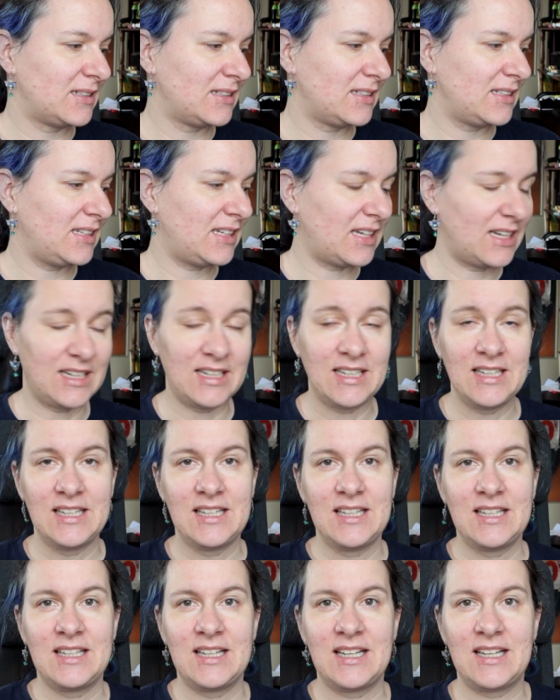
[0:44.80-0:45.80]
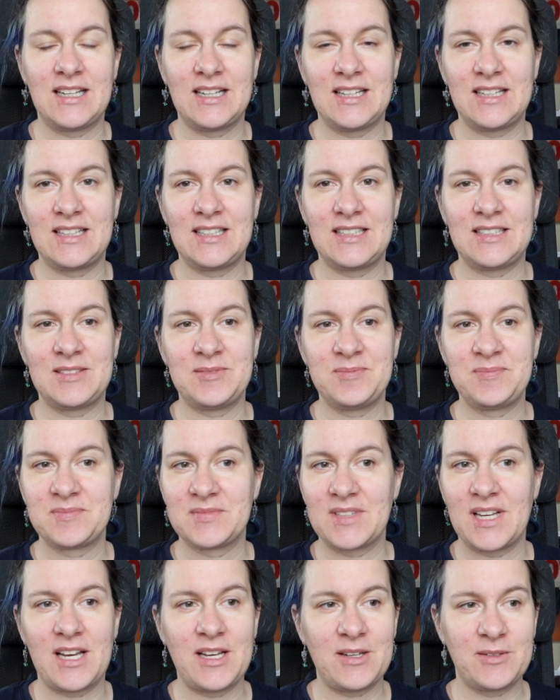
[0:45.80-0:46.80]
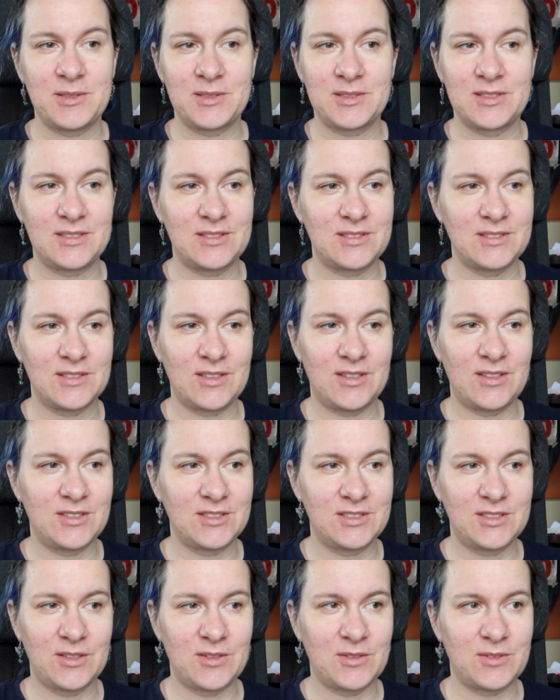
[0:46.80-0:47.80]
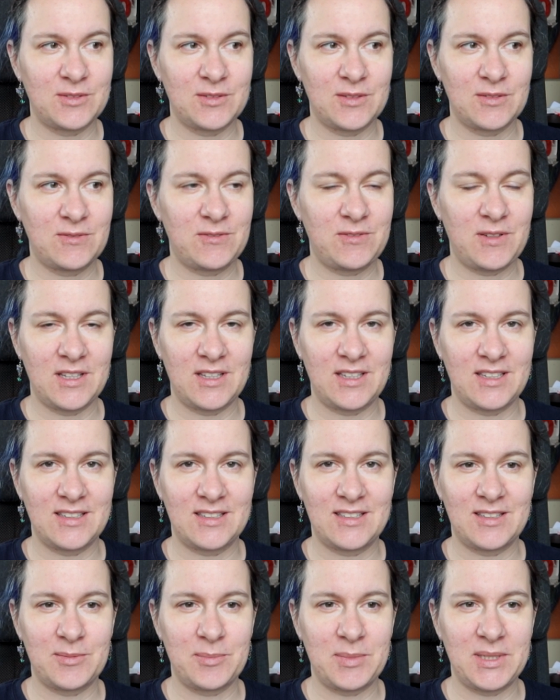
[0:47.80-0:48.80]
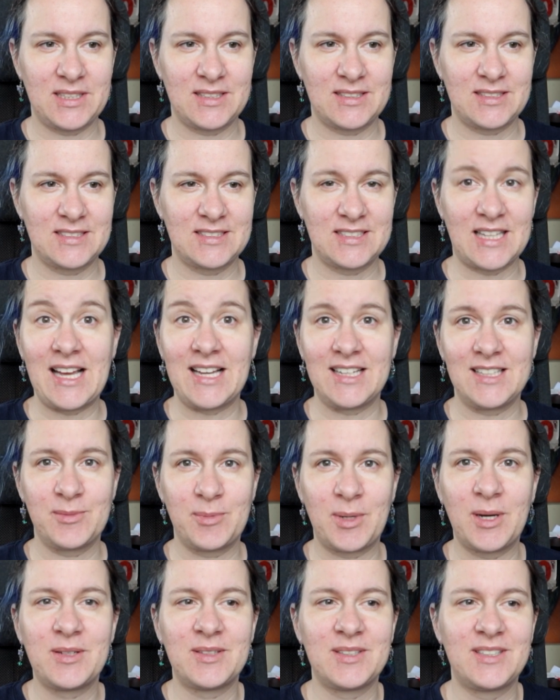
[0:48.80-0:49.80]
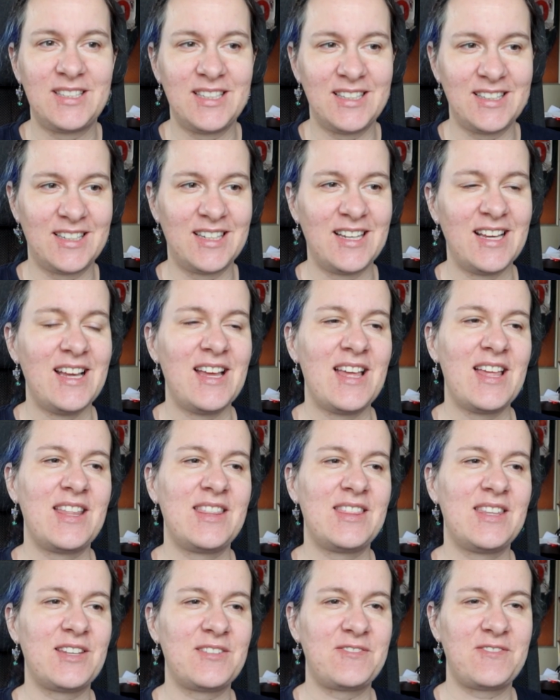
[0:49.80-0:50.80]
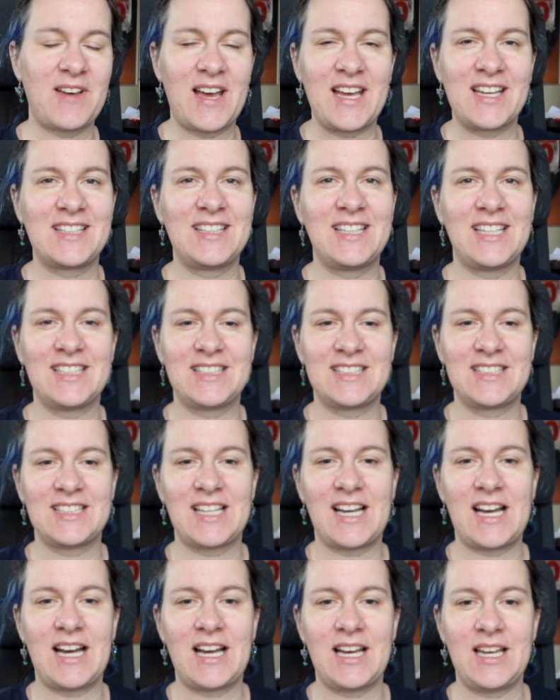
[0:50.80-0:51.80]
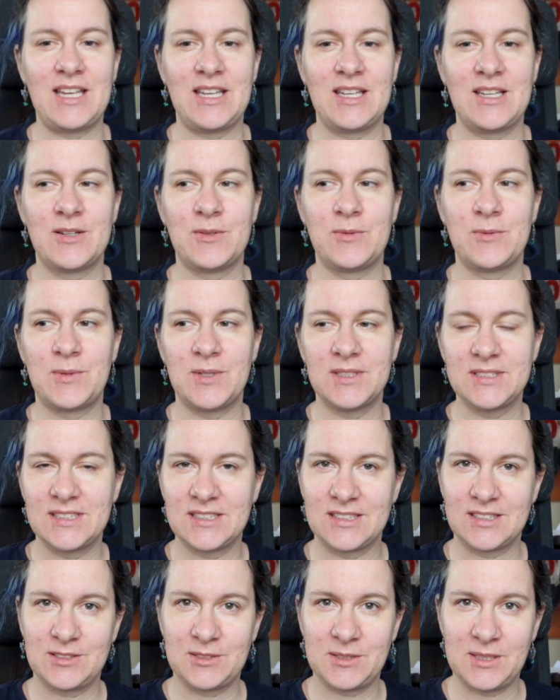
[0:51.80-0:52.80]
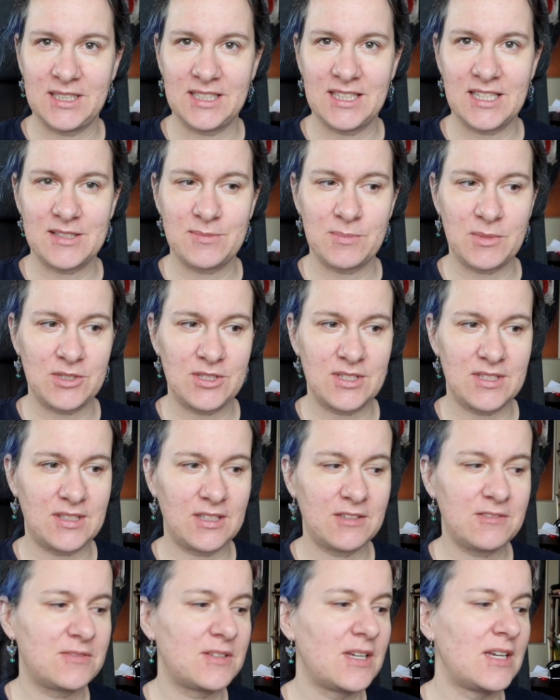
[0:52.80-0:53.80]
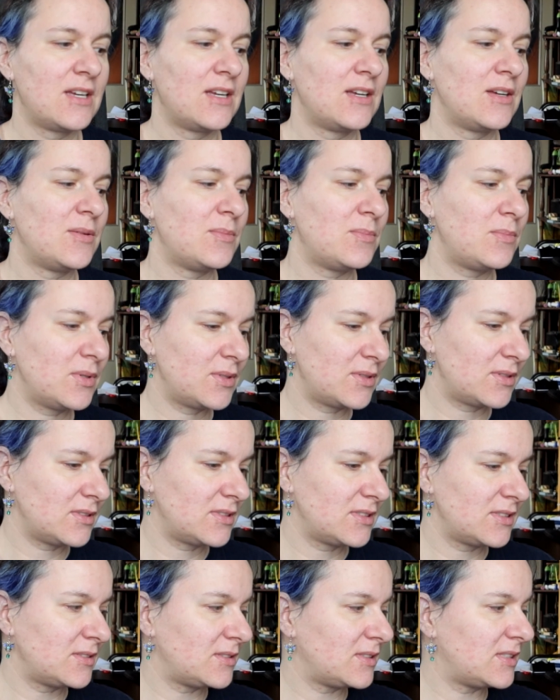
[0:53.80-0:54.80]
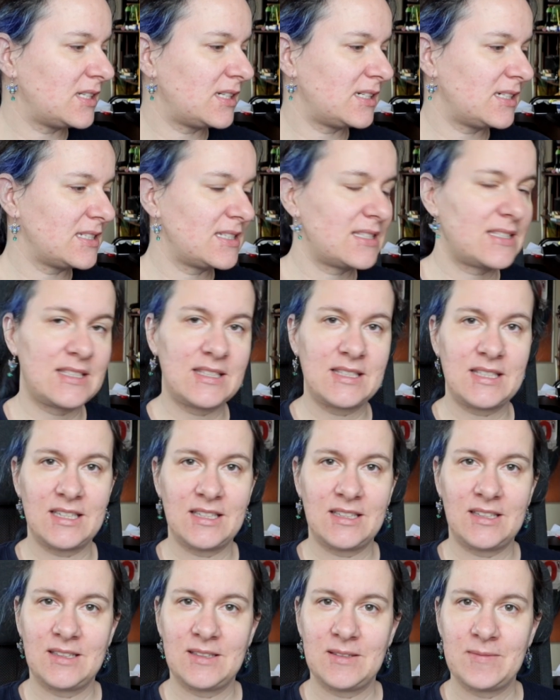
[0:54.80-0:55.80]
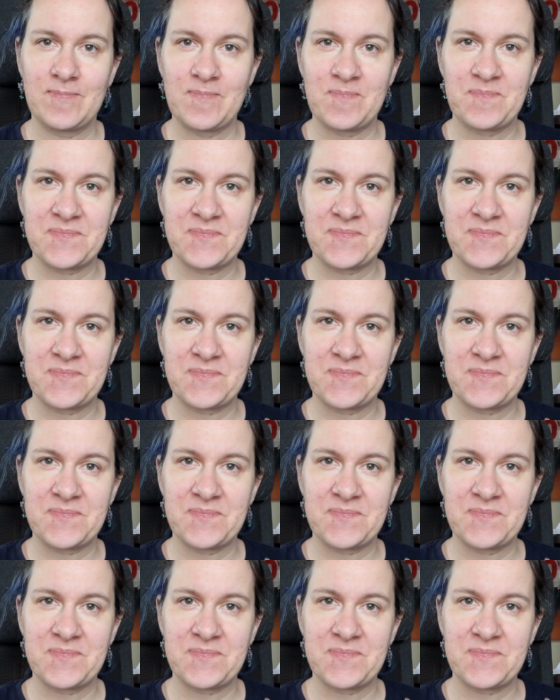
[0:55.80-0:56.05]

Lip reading: yeah, I was also feeling a bit sad about the fact that I wasn't doing as much stuff, but there is still